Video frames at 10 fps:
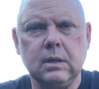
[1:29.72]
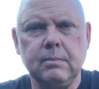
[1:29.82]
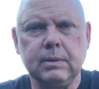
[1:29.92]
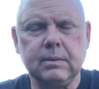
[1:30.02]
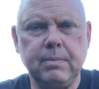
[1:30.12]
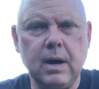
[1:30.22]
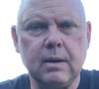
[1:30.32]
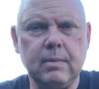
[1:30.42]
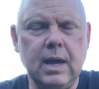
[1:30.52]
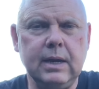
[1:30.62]
But the
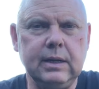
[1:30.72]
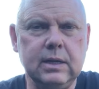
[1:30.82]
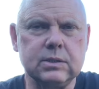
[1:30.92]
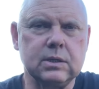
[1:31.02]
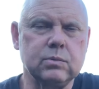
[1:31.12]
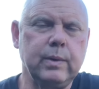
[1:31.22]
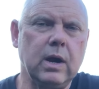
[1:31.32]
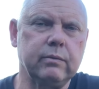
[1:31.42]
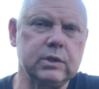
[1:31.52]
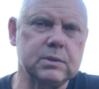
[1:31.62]
bottom line is we
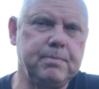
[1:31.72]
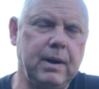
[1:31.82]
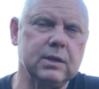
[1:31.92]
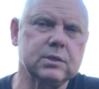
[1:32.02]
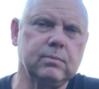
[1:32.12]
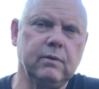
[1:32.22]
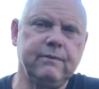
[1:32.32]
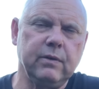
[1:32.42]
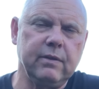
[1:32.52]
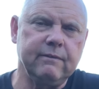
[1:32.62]
are responsible
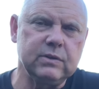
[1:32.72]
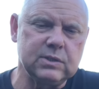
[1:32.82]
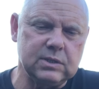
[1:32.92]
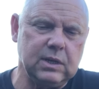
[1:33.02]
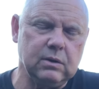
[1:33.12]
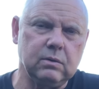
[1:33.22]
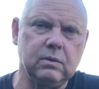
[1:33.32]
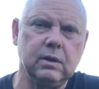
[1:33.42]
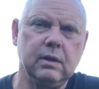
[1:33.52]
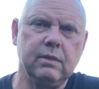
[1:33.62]
for the zeal,
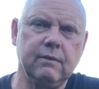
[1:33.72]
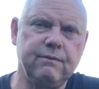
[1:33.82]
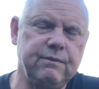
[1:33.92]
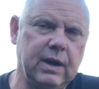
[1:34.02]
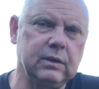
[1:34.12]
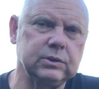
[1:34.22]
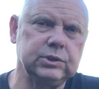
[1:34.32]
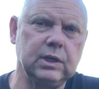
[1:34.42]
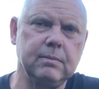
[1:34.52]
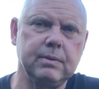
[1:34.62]
the
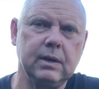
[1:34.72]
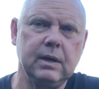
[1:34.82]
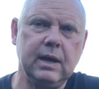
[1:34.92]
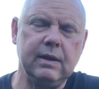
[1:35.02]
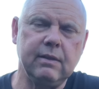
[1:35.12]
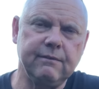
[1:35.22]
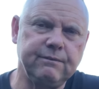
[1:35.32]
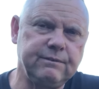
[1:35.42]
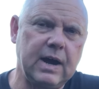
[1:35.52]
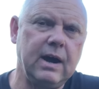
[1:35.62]
fellowship, and the
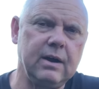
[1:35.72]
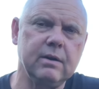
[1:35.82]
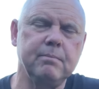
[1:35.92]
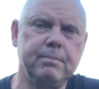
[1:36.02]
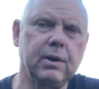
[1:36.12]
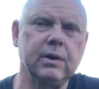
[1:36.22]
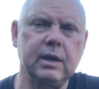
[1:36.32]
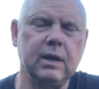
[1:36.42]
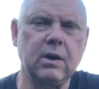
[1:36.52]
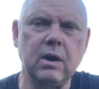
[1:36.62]
fire
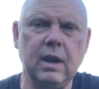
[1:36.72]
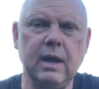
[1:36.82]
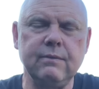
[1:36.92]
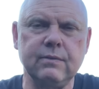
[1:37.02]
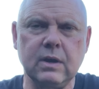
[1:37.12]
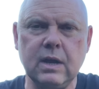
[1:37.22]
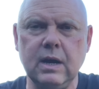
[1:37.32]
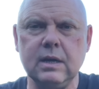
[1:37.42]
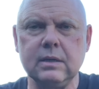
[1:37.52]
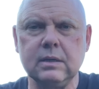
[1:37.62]
burning in our life for
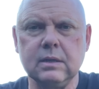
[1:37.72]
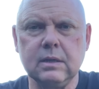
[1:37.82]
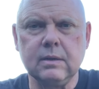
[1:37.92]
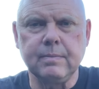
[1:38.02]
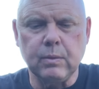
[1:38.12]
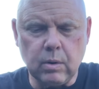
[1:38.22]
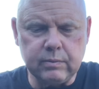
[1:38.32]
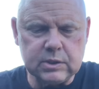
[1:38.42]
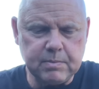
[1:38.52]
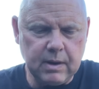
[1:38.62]
God. We're
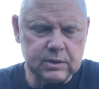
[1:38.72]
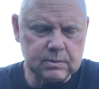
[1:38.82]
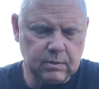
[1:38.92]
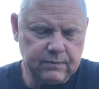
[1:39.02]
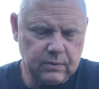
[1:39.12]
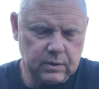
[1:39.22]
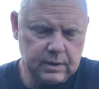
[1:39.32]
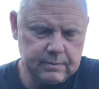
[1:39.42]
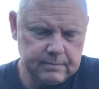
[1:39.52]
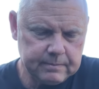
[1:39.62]
responsible for
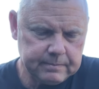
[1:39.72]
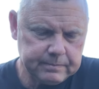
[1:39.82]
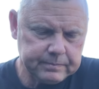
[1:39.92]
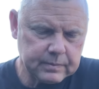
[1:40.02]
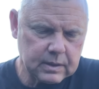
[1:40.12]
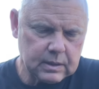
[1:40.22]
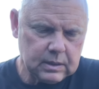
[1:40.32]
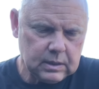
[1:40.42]
it.